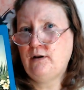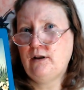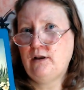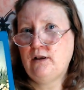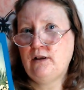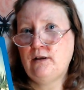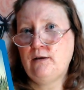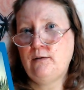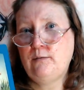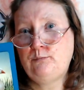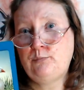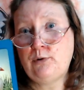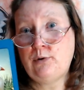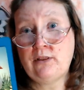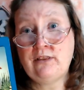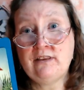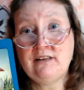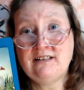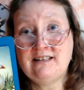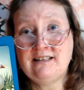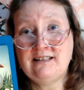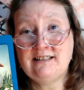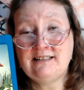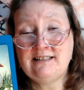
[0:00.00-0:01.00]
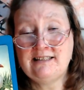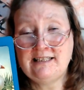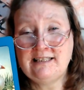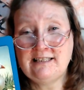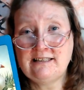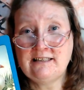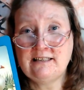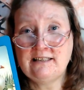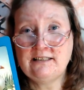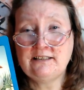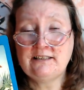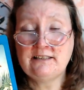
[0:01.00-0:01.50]
brothers and
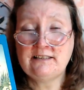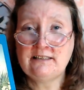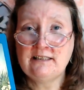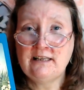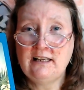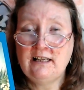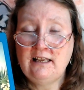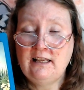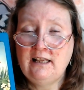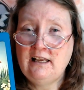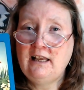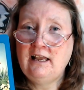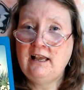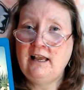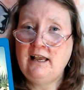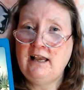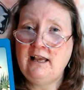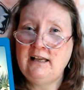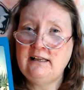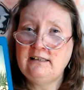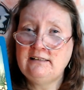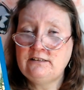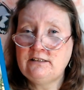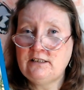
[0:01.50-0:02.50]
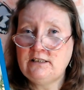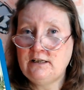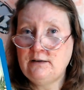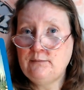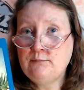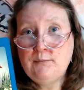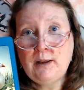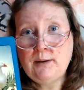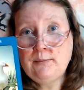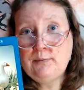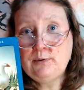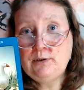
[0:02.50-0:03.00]
sisters, and
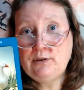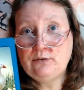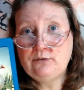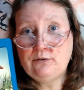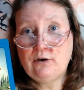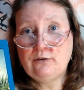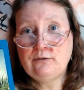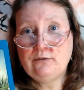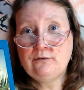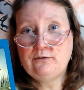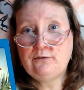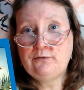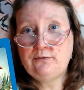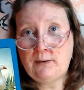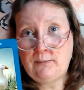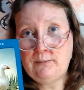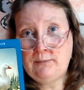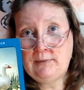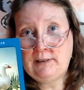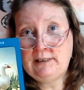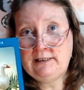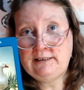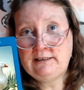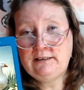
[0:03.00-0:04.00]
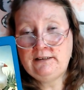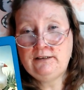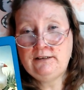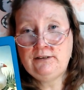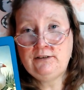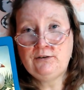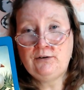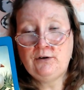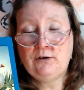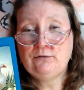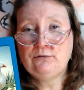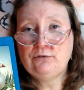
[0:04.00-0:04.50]
maybe your own family, your
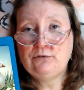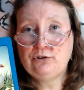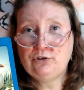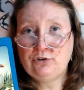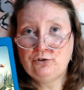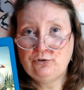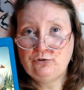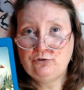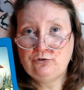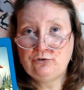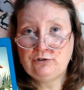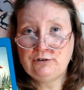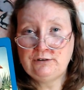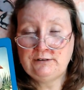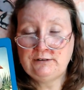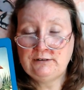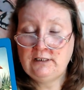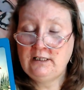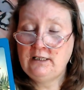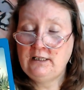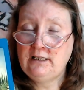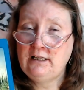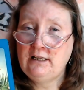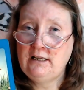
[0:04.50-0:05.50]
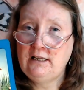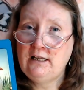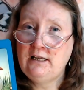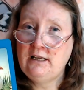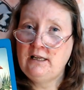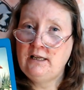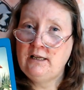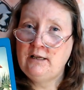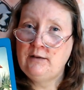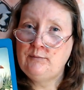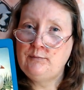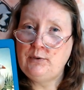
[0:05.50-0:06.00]
own children,
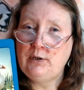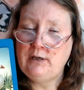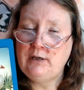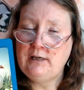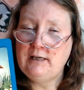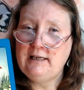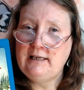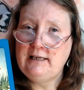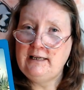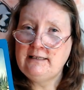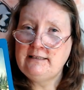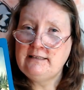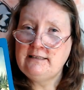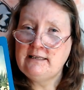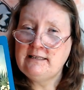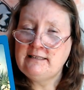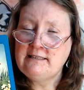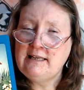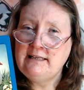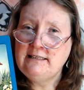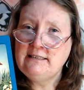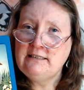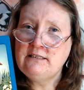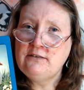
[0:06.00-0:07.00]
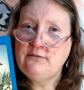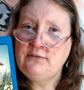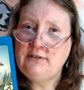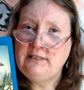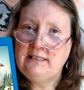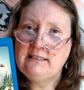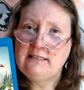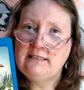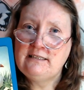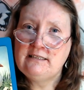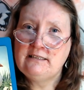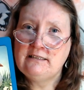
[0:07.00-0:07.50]
but it's a sense of
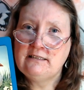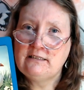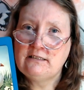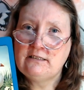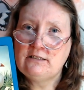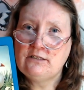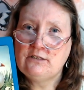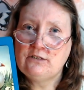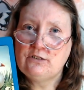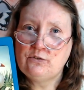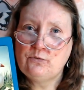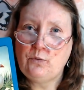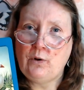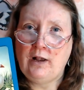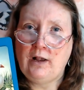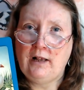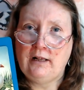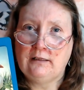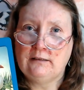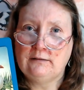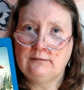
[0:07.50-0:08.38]
innocence as well.